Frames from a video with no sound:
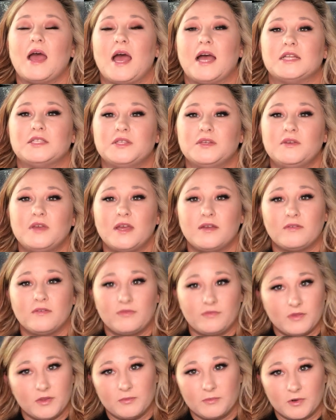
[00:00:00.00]
I do have a
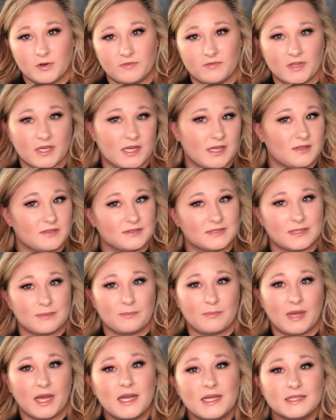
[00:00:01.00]
few more videos
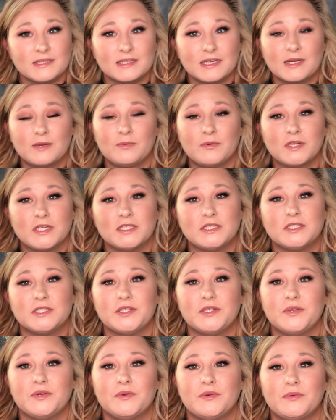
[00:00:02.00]
in mind that I want to
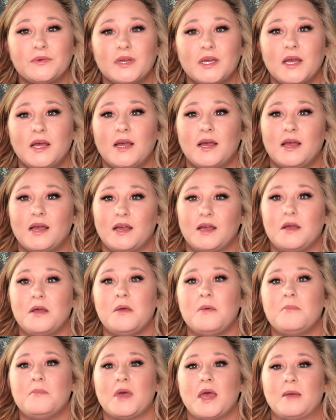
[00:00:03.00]
do.
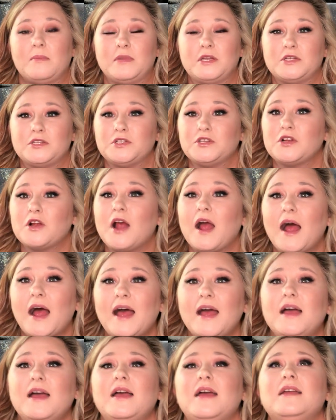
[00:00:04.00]
I'm going to
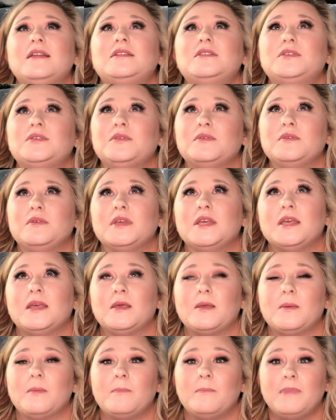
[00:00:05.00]
try to
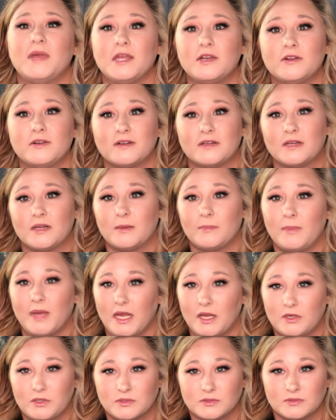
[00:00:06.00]
get better
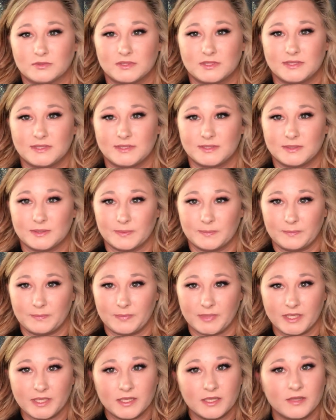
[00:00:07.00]
about
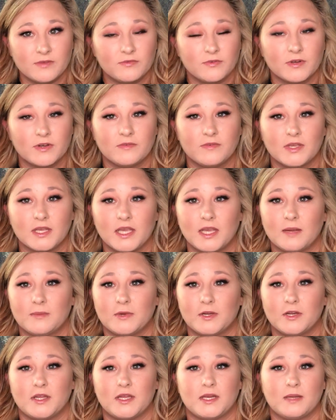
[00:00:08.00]
being in front of a
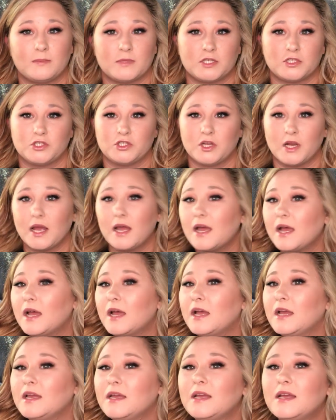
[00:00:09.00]
camera, and I'm going to
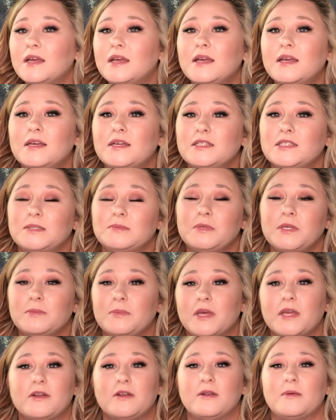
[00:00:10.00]
try to be
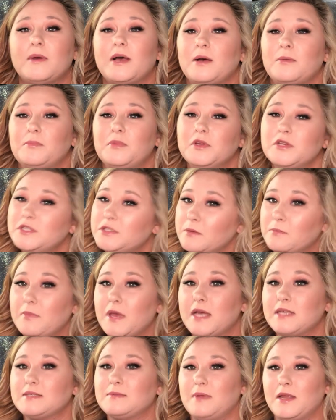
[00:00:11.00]
better about pushing
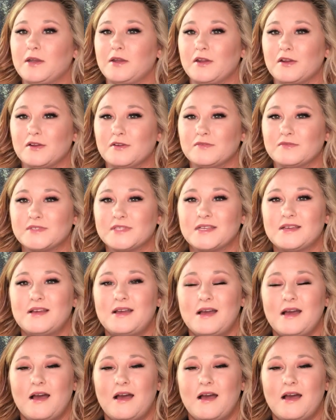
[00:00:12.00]
past my nerves.